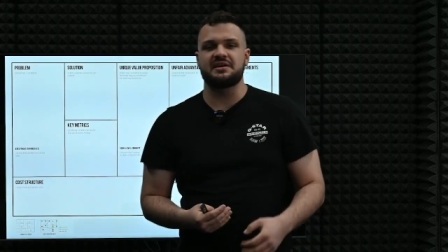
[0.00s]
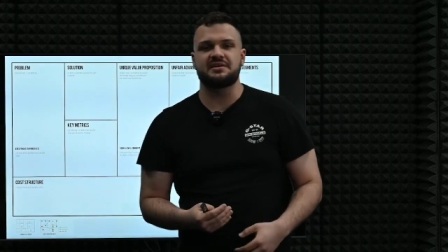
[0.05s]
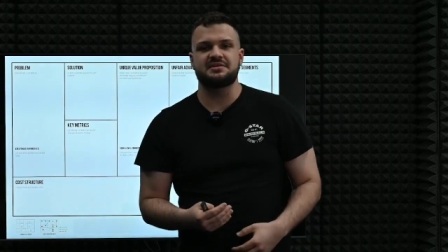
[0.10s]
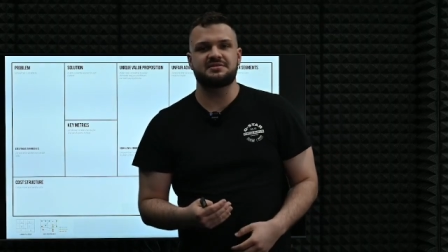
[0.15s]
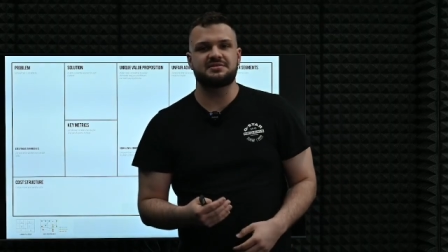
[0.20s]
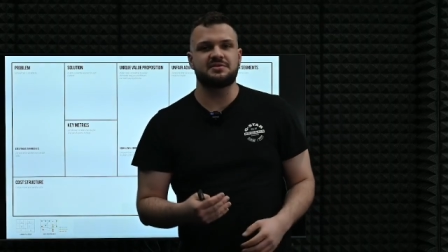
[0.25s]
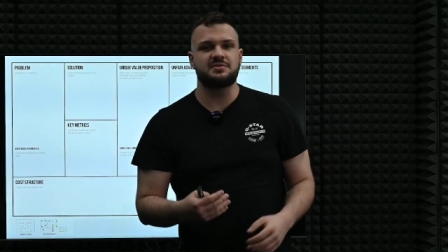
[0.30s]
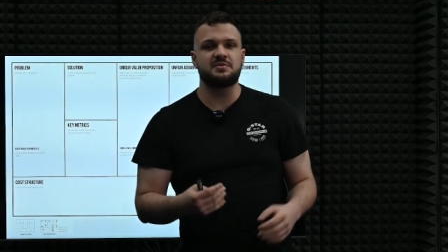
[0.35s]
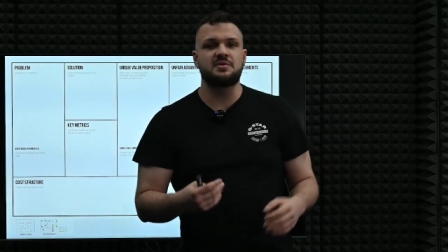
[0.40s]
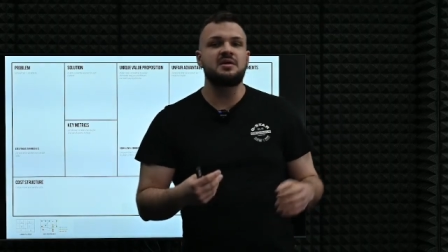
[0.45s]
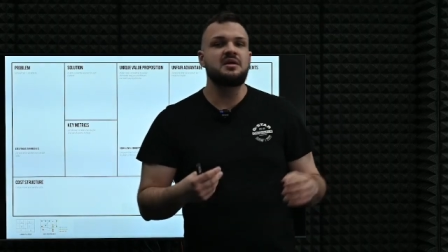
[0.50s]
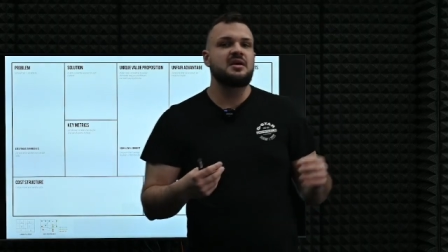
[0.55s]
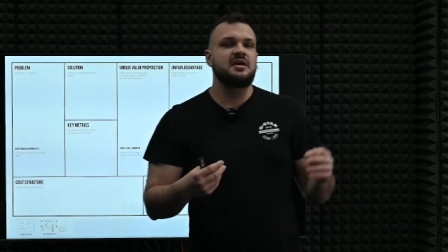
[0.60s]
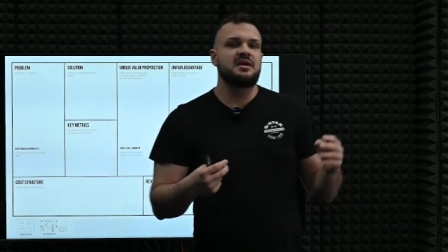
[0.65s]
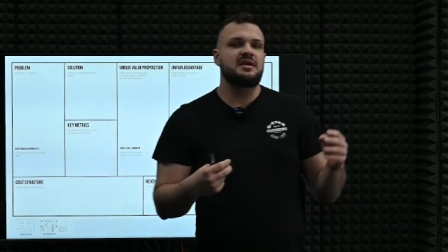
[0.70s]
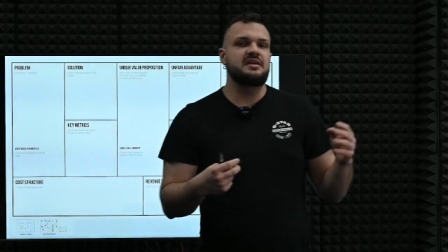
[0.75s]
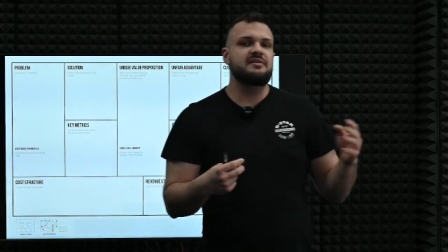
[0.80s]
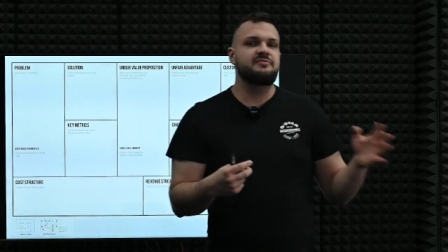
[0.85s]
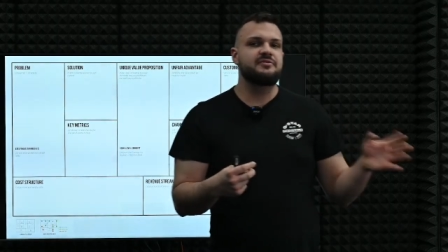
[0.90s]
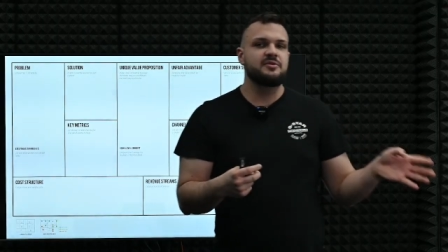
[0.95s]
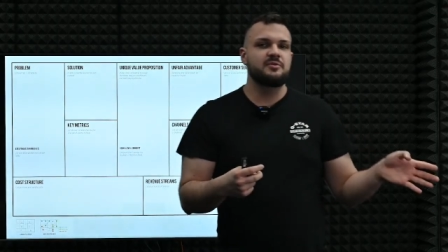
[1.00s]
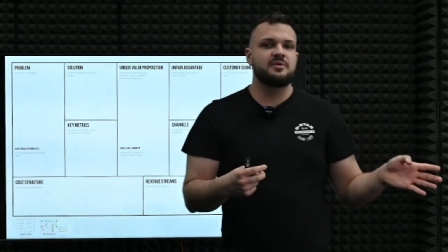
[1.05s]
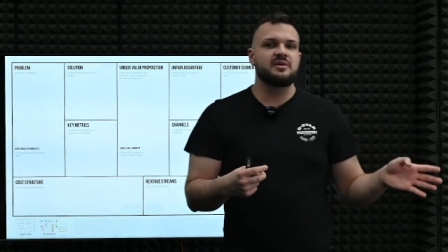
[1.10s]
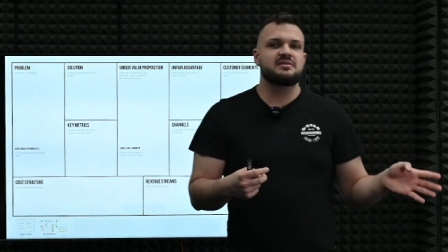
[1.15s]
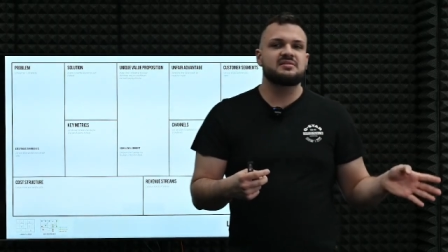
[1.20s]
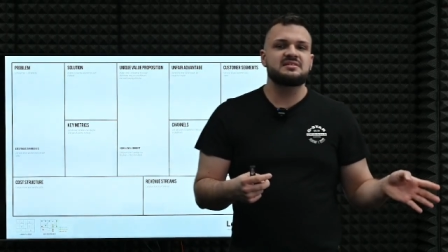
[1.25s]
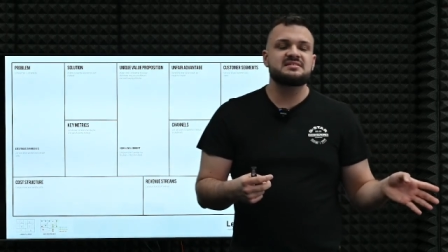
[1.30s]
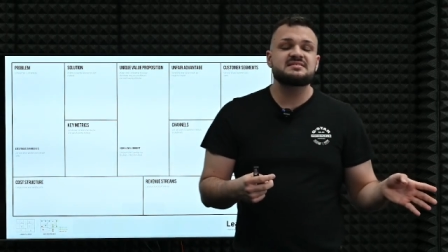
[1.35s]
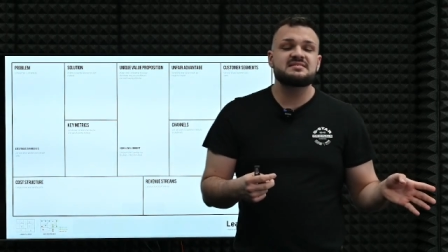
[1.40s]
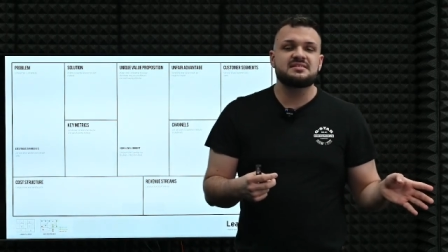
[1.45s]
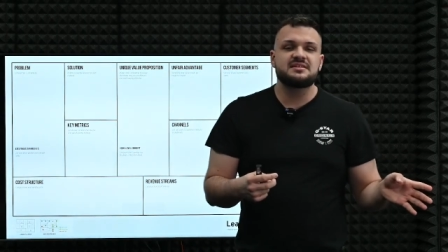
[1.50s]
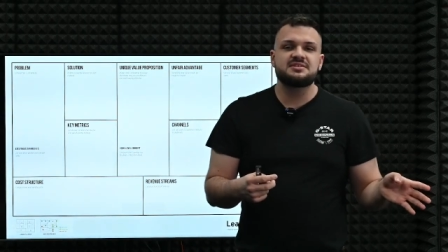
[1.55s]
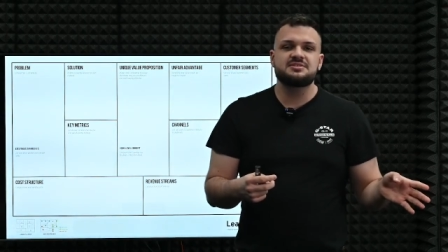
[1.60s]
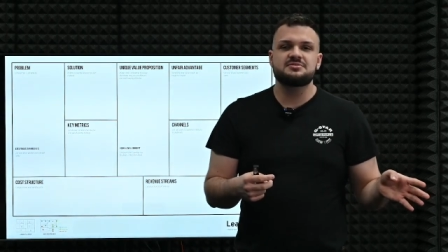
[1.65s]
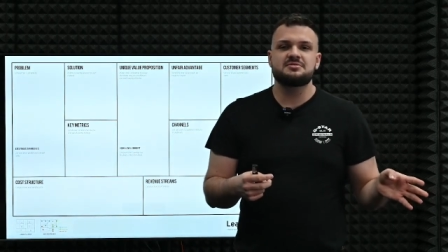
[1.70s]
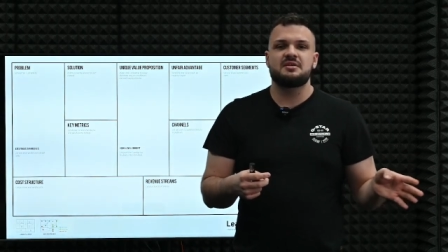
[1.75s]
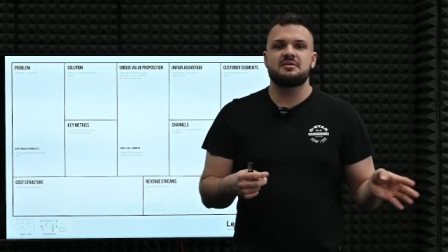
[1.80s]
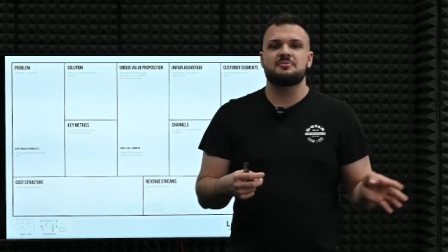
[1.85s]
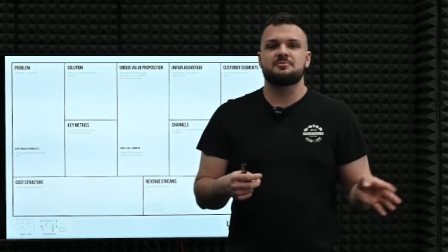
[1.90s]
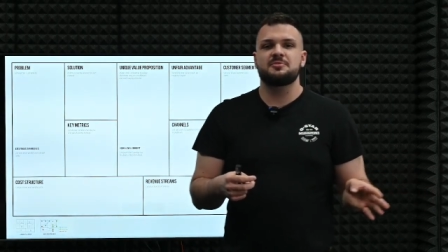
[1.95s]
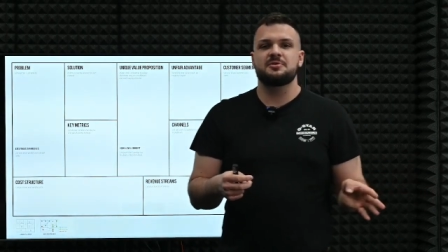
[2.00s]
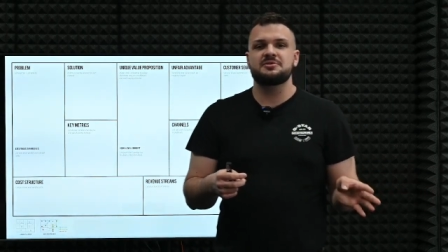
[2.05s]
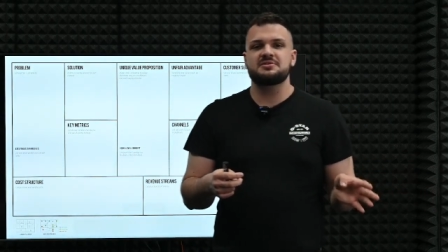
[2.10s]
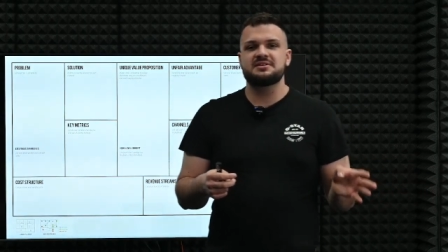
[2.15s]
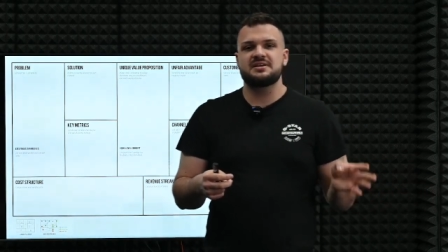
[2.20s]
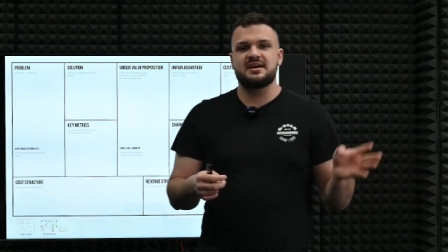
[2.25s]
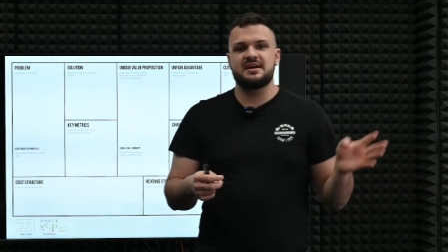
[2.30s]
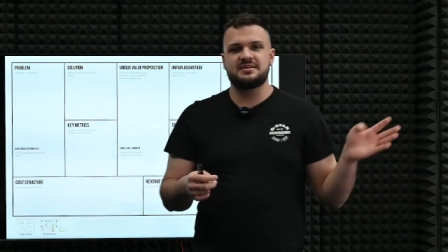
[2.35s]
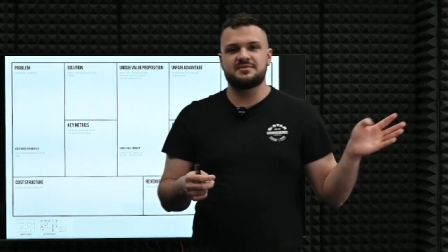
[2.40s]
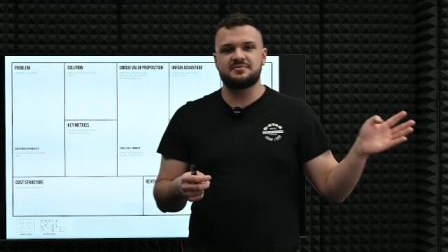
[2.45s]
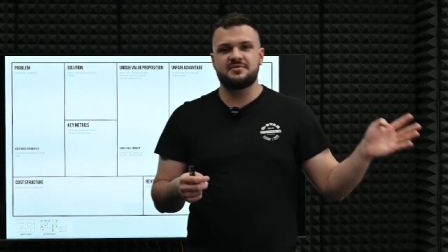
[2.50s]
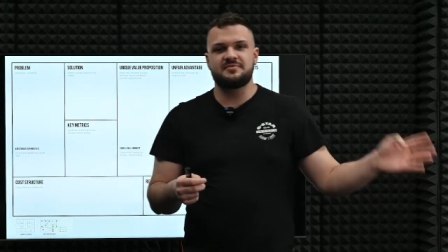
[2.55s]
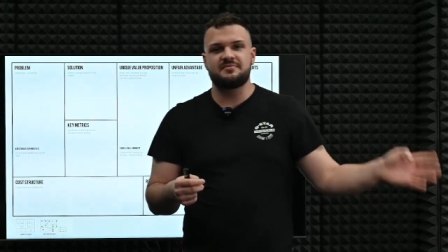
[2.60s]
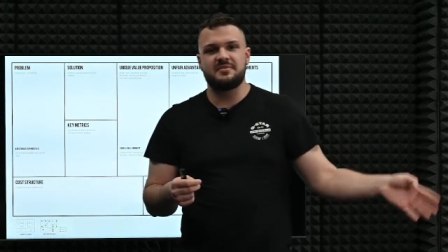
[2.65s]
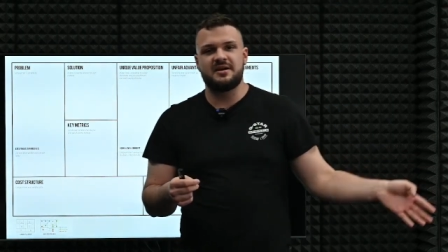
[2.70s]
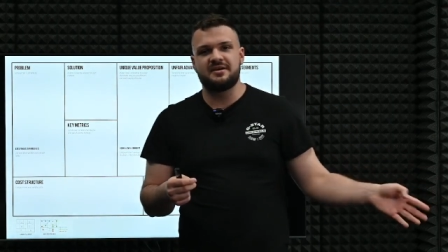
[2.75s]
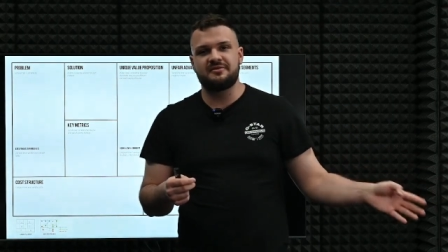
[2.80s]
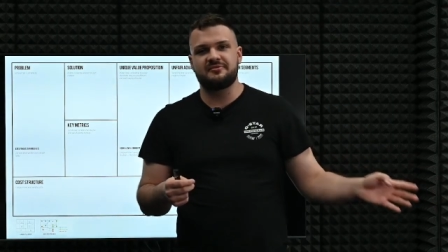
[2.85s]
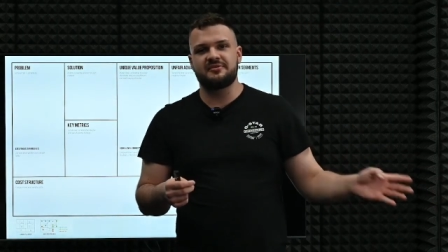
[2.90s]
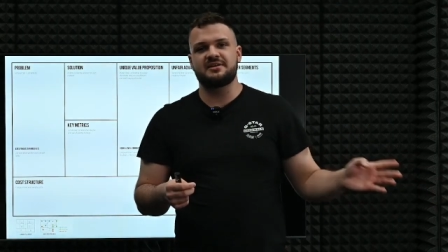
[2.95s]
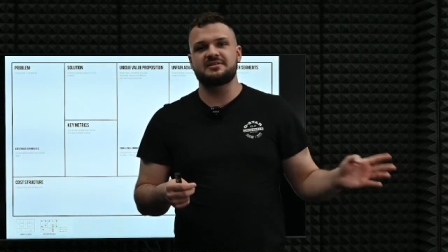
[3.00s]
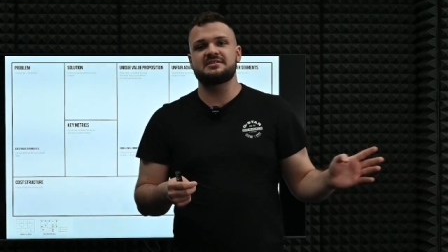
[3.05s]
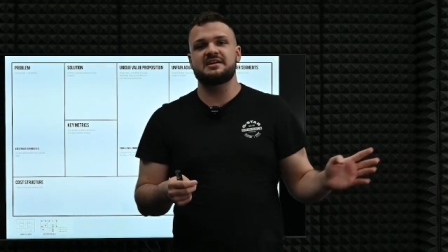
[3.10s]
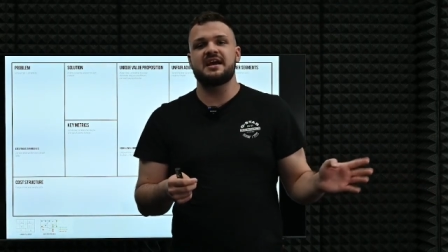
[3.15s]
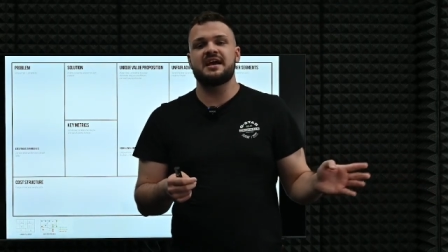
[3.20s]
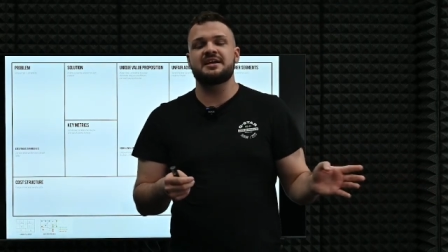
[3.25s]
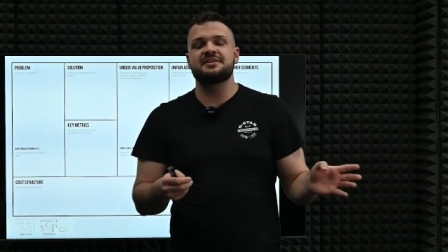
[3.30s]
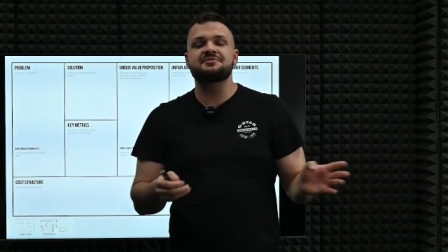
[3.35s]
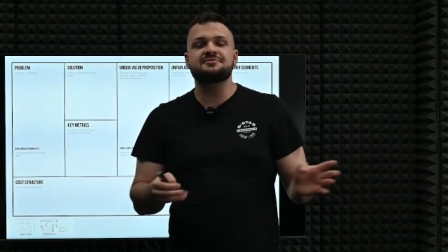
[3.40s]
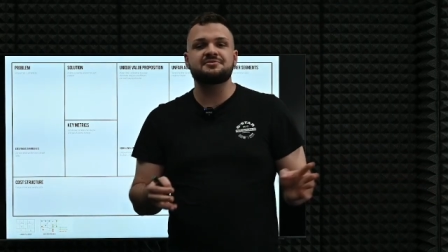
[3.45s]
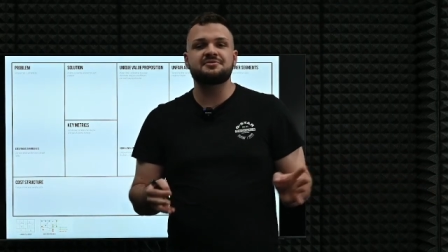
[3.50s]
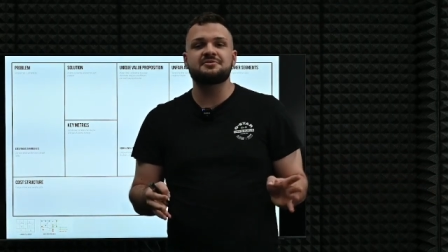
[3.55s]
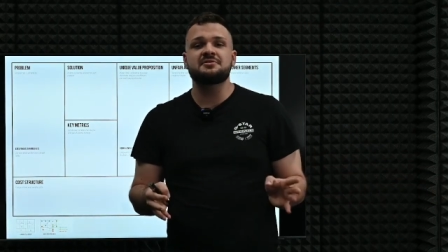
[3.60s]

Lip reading: So if you are listening to our podcast with my friend Andrew,